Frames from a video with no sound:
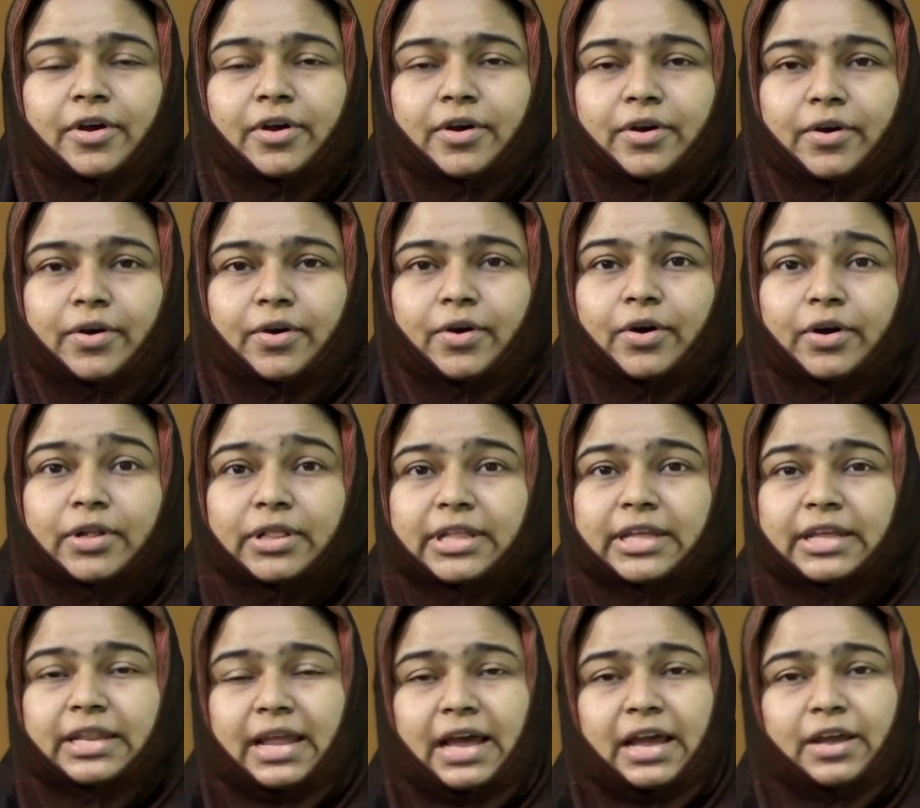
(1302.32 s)
all
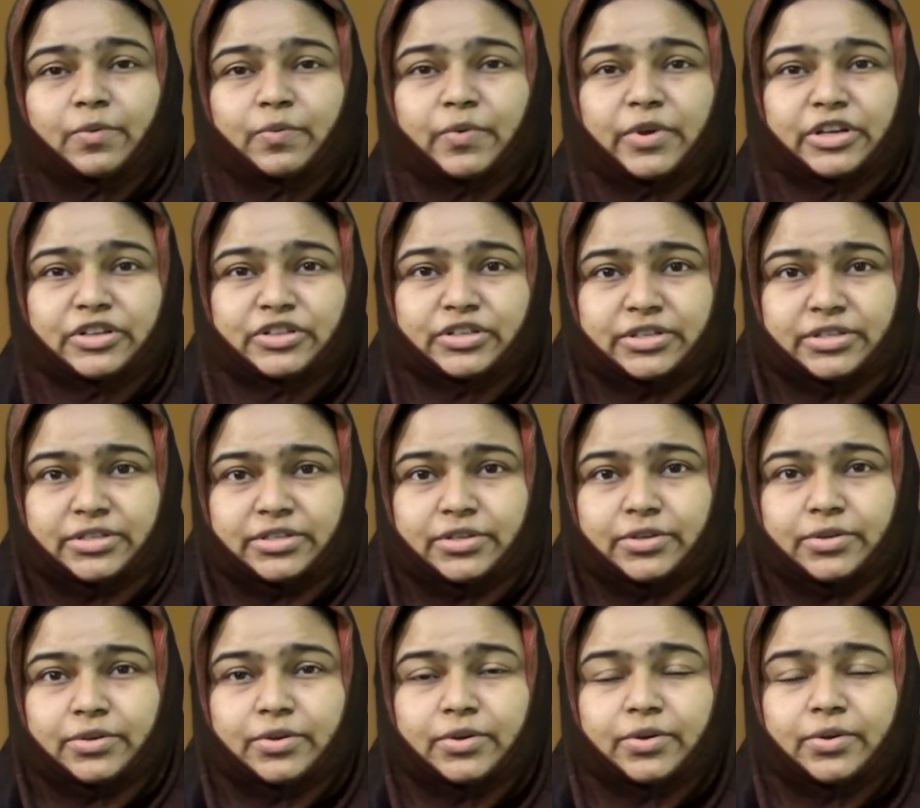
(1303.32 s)
the languages.
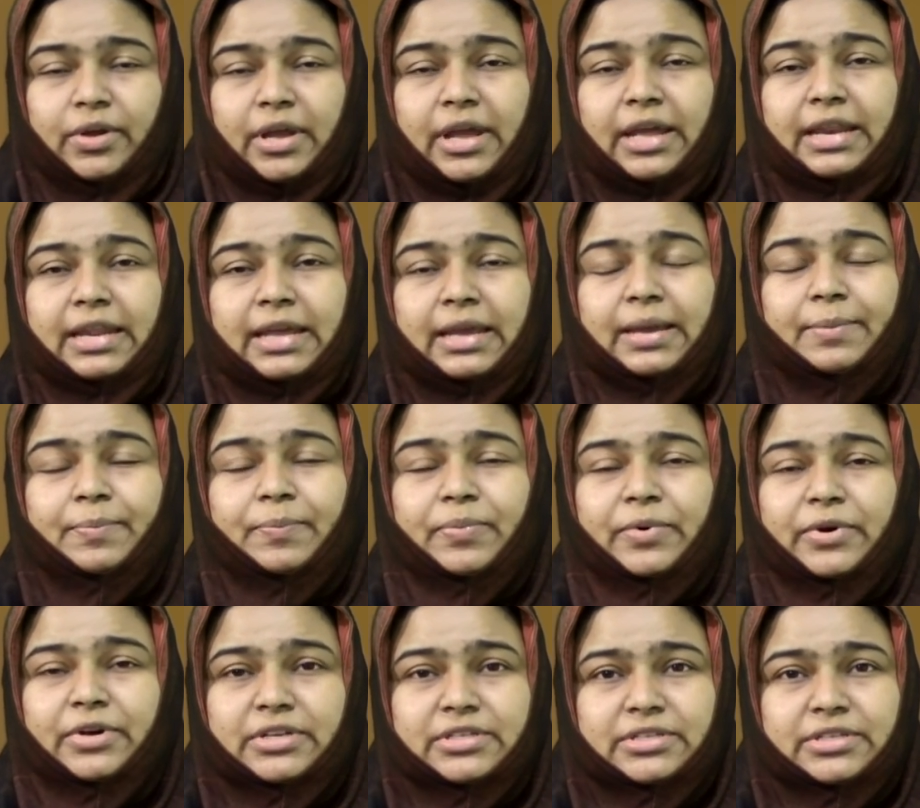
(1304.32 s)
Any
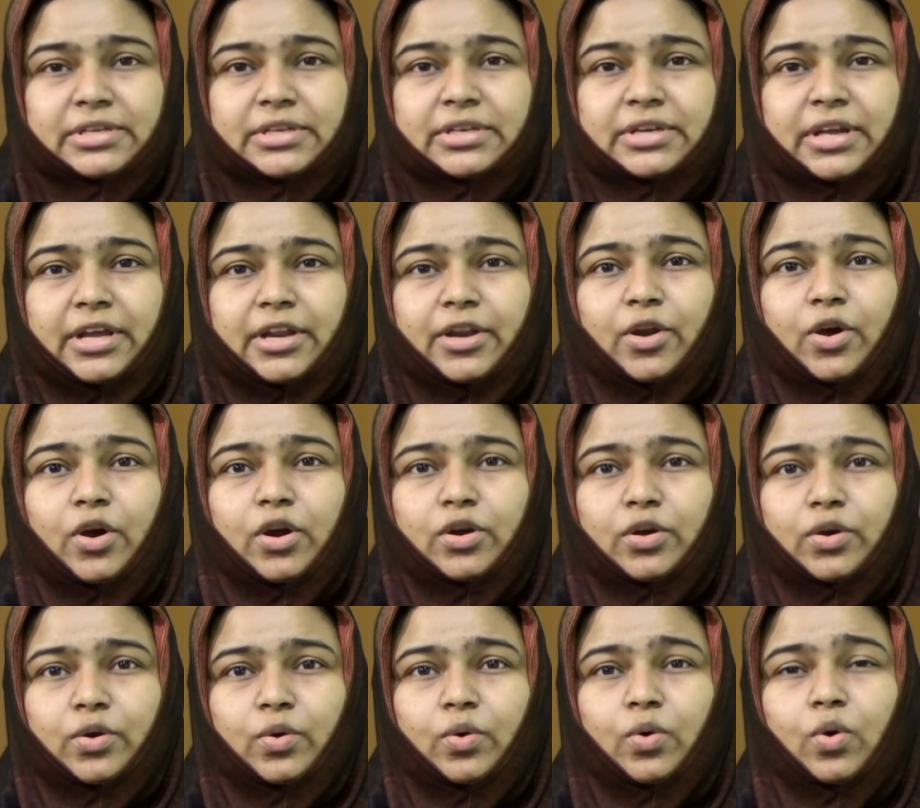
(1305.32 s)
person
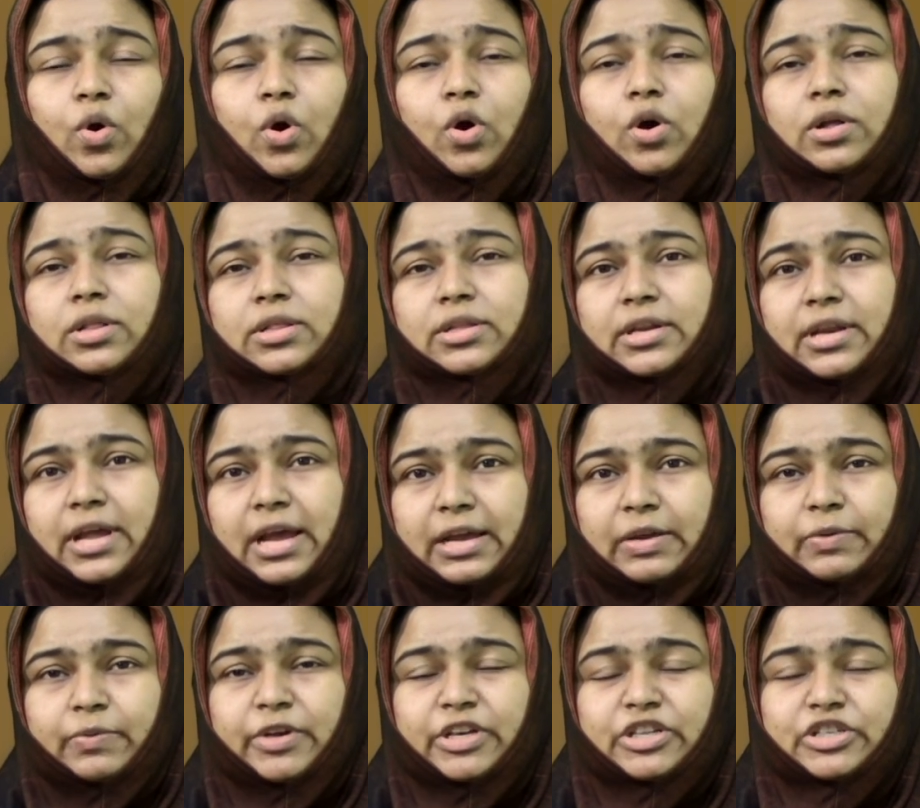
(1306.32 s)
cannot know all the
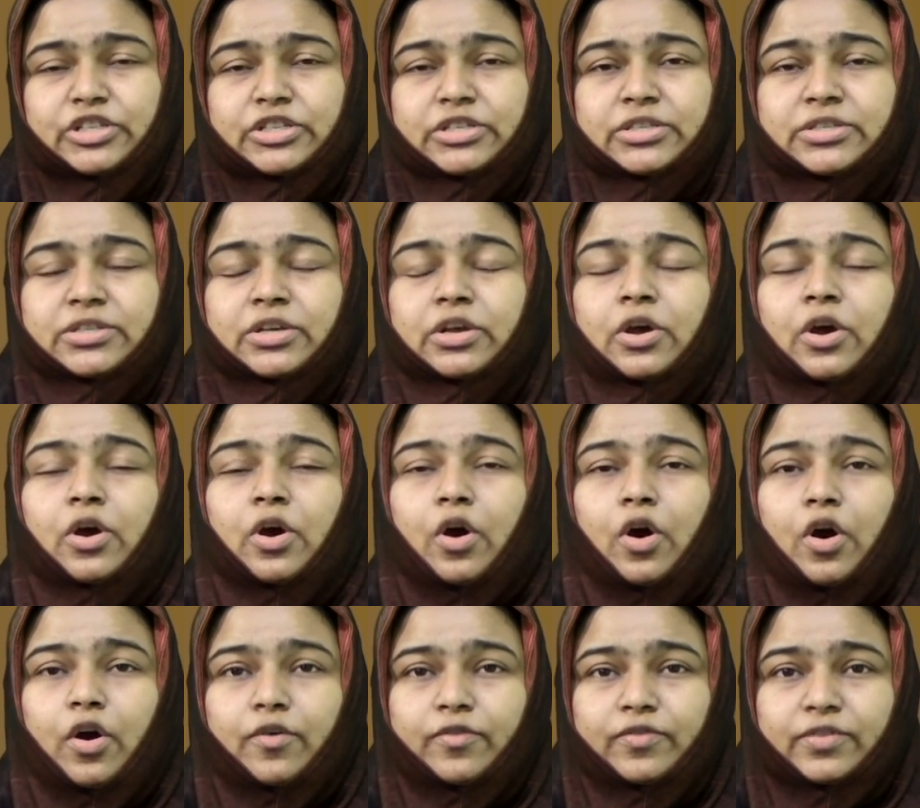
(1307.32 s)
languages
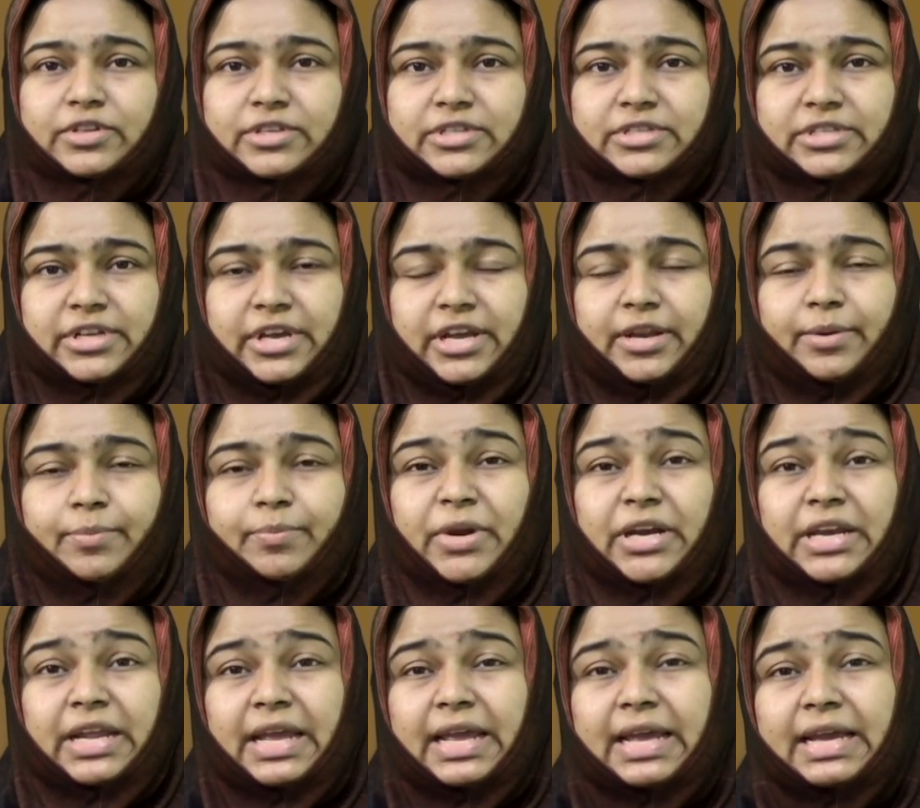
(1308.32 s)
of the state,
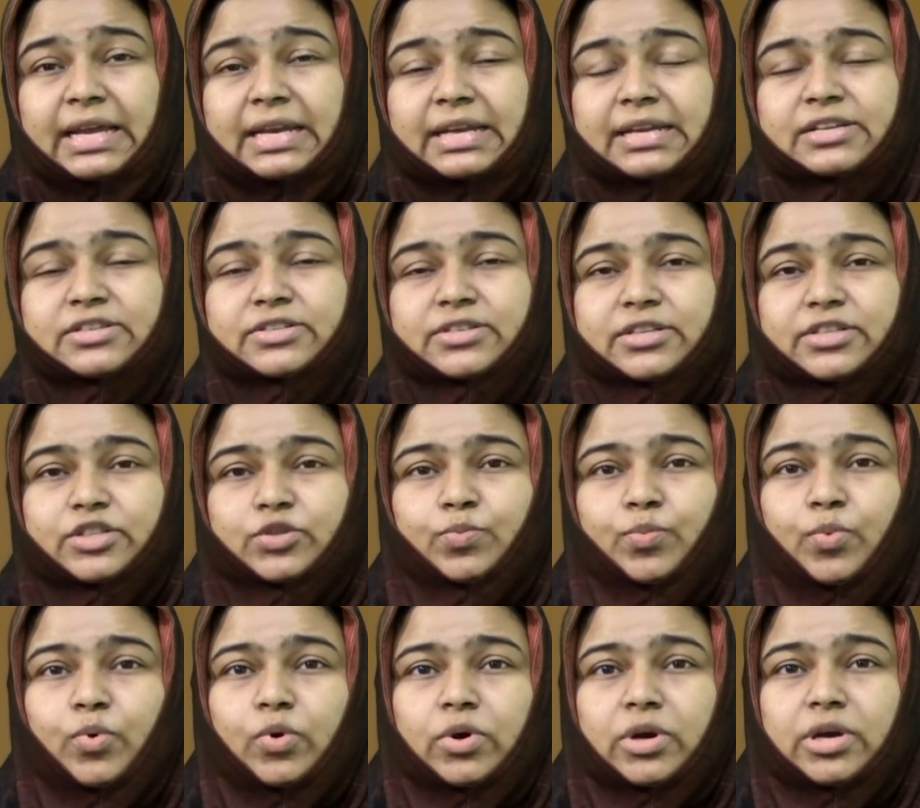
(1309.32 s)
but English is
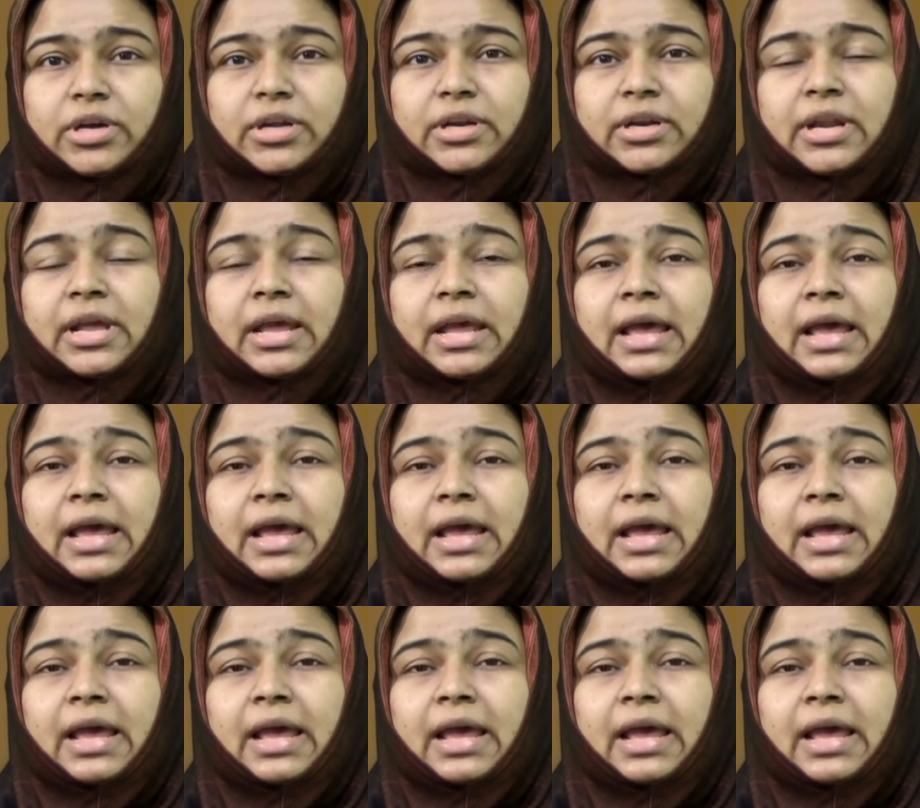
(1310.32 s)
spoken